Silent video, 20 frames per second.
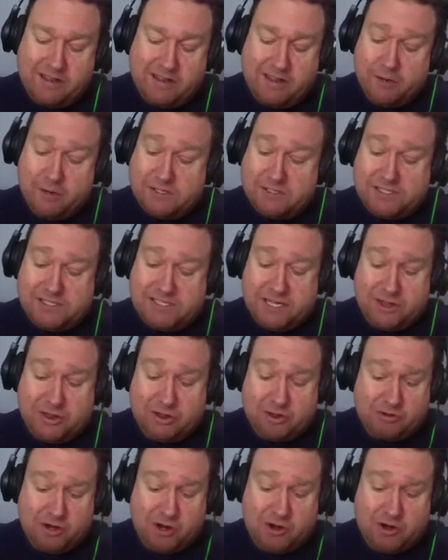there is sin
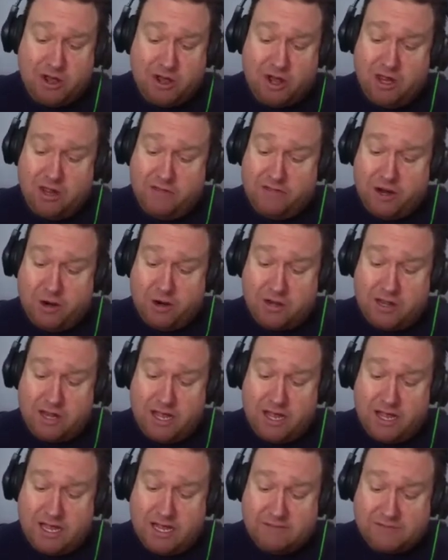throughout all of our
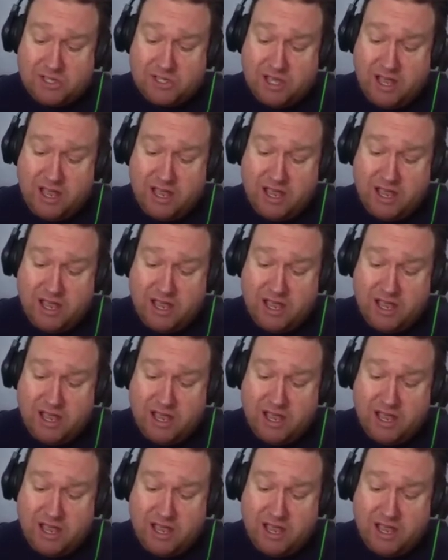lives.